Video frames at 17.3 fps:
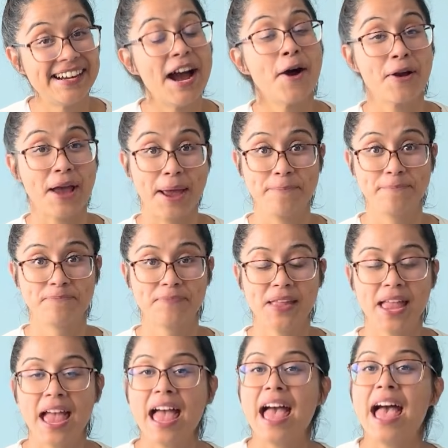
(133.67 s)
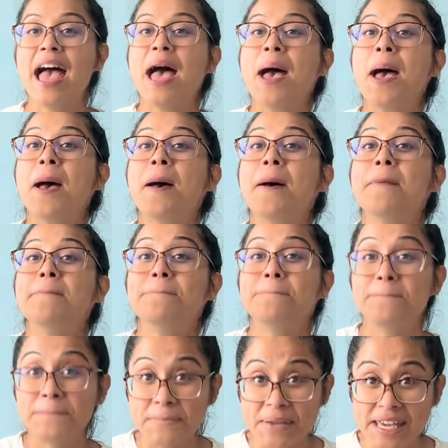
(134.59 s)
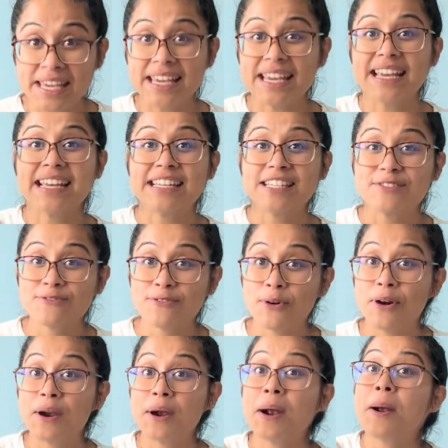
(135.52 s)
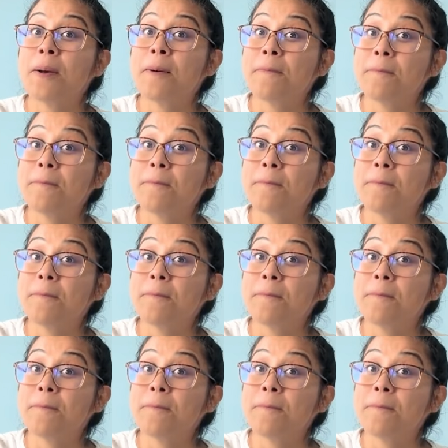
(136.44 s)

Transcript: Okay. B is for